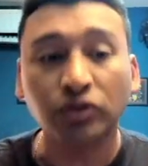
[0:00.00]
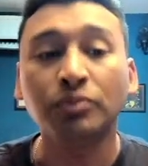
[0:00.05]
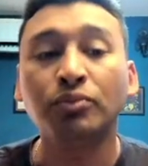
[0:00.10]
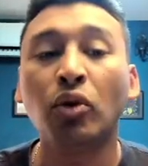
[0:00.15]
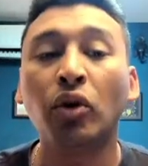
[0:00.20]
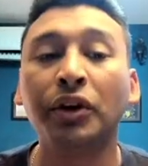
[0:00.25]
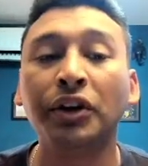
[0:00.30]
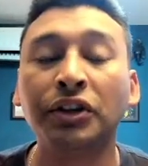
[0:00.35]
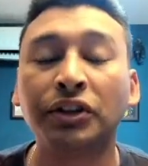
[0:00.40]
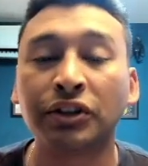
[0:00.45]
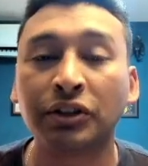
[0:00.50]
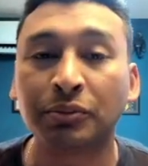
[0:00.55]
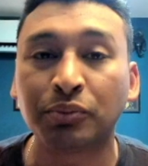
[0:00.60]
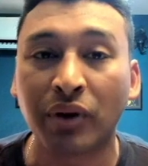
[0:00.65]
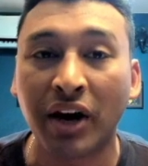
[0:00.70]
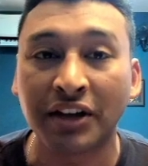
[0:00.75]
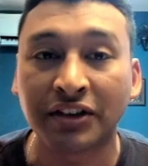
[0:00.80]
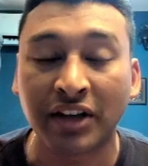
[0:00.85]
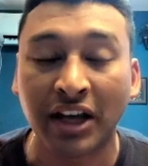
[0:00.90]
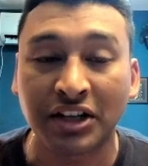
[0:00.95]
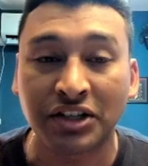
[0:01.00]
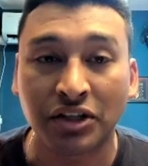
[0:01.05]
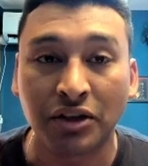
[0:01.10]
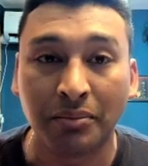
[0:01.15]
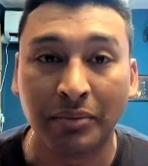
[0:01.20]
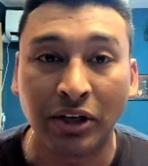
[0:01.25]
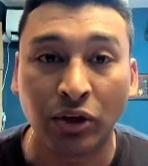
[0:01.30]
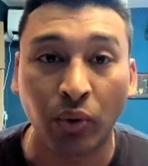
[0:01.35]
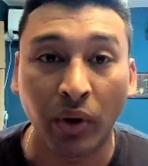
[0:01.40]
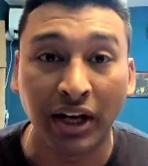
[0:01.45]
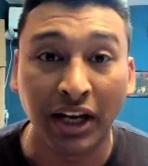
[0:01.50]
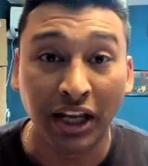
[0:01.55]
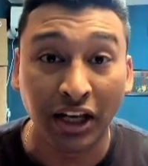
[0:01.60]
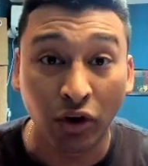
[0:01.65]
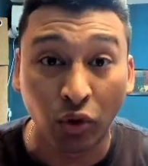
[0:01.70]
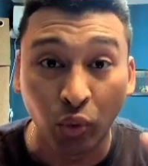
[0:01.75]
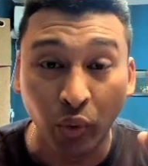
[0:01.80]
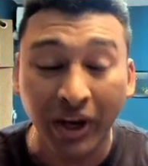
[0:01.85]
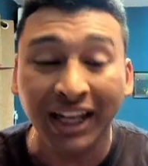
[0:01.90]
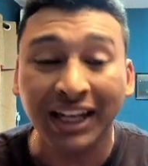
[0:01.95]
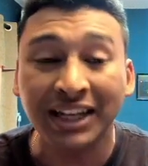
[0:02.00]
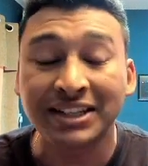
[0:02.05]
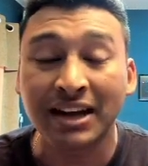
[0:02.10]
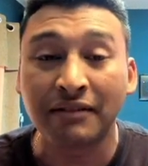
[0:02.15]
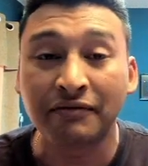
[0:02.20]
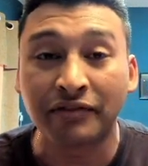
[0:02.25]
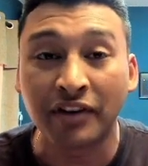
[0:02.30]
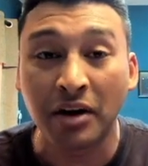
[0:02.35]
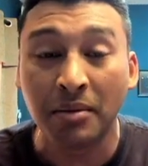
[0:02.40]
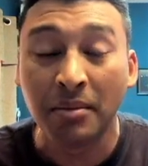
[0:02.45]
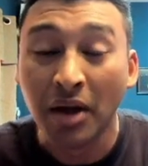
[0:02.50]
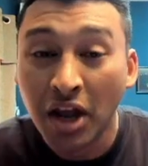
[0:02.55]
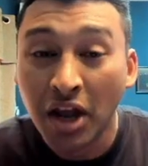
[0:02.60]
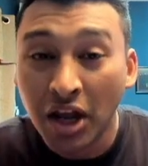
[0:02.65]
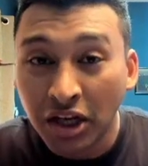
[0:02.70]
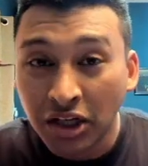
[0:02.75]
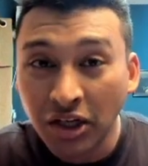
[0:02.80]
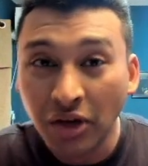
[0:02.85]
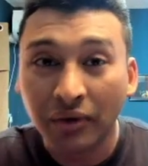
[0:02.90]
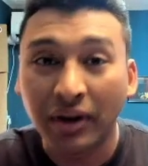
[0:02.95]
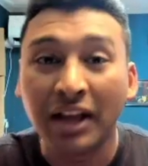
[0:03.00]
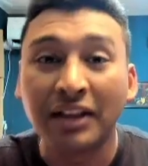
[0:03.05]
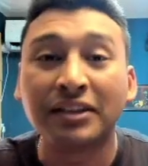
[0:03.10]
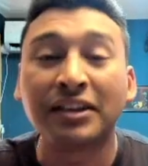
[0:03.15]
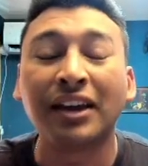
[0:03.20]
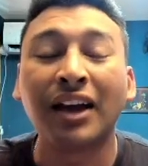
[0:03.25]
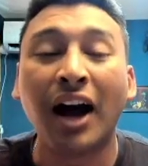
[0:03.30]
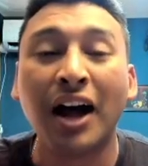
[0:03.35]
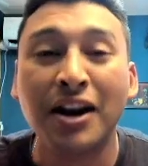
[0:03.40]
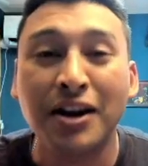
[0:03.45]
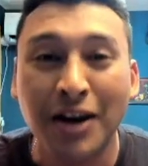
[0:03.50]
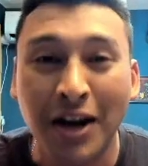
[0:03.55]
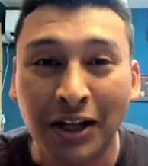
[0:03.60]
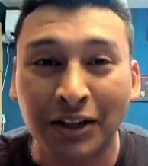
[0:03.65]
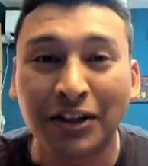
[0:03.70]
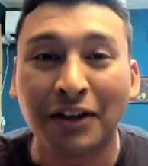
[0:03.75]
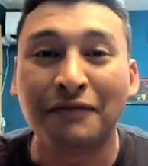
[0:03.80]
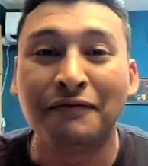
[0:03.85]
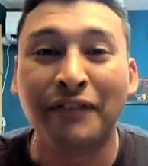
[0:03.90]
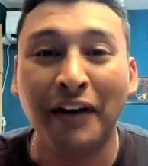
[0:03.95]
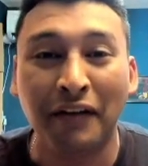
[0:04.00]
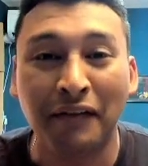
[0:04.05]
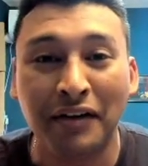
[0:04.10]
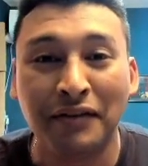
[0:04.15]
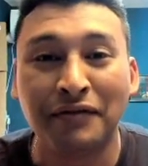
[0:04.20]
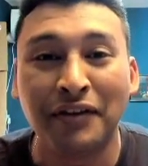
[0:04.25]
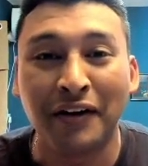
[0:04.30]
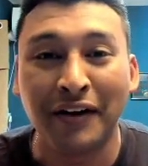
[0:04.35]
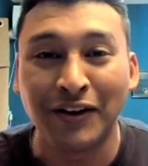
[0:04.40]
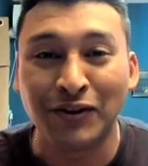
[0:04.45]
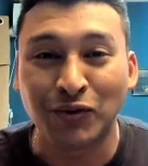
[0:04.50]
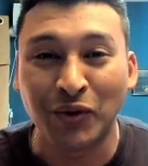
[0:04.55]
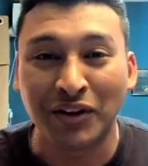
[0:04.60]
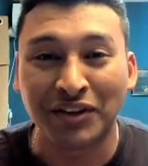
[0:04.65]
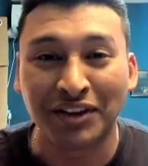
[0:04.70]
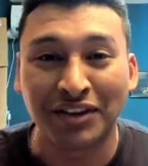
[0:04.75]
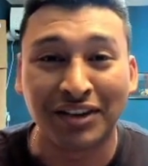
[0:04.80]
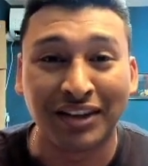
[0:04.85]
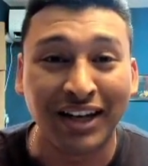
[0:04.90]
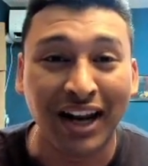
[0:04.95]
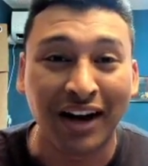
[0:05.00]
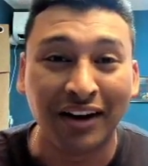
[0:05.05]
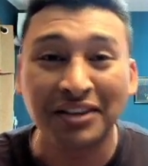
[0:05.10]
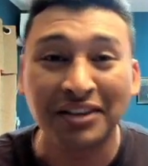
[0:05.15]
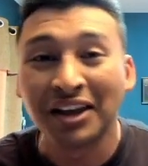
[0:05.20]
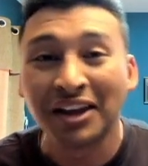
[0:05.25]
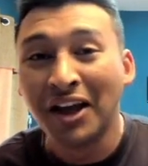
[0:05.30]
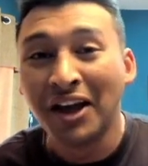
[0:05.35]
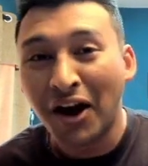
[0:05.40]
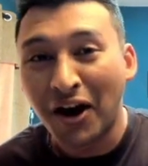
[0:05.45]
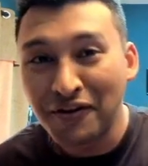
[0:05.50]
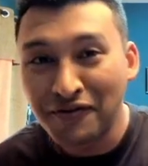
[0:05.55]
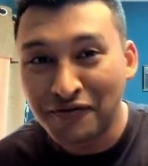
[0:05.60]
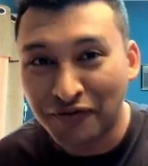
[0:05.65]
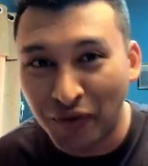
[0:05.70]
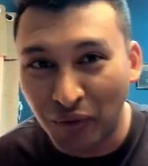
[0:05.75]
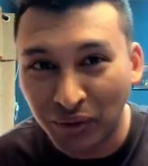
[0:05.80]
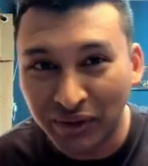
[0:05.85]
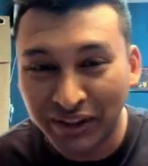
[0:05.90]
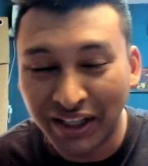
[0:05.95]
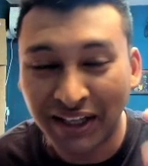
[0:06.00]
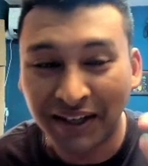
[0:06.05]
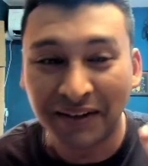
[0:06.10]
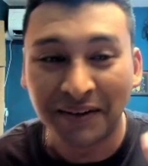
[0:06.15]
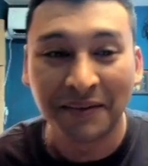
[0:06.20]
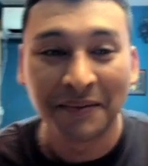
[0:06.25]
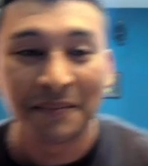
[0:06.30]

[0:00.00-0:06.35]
monitor the price action of Bitcoin in a weekly time frame, you can see another very very interesting scenarios unfolding.